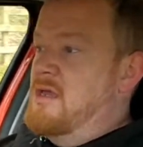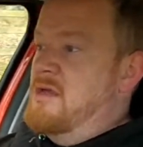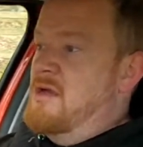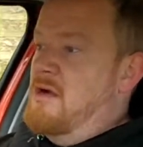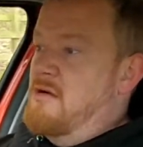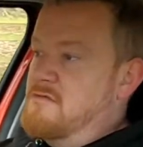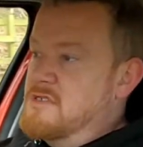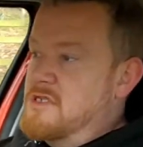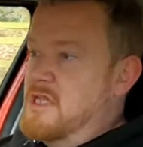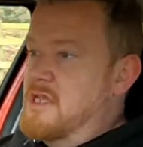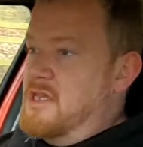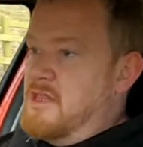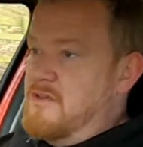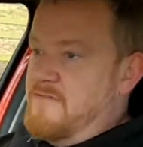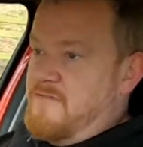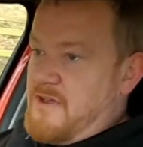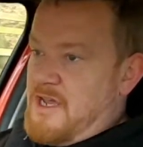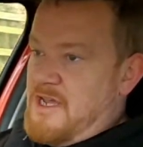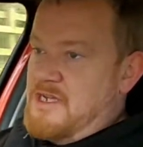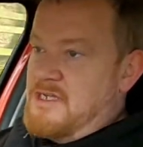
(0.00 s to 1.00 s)
Obviously, in the
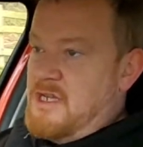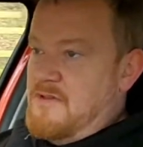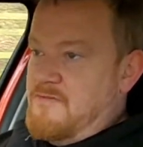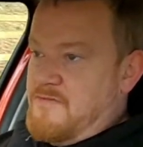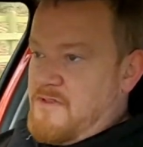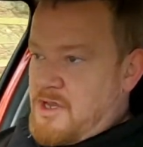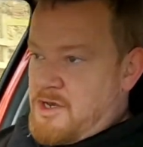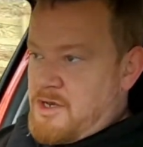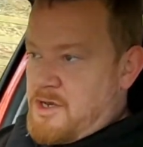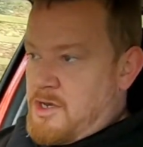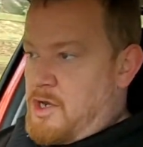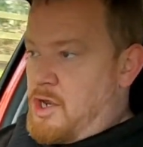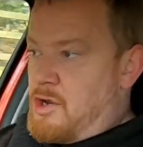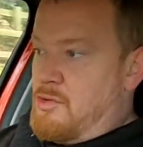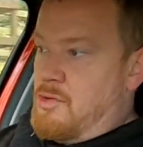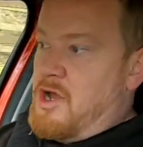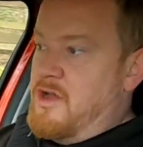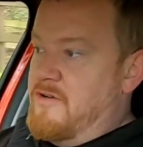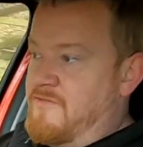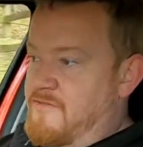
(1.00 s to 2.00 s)
facelifted
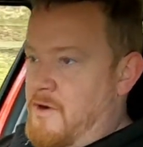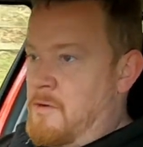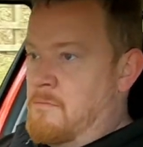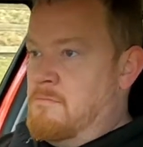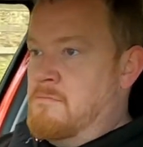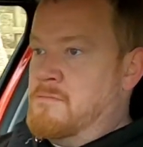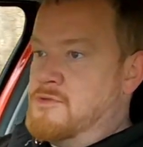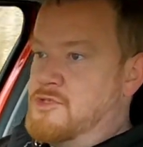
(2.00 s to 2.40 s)
newer from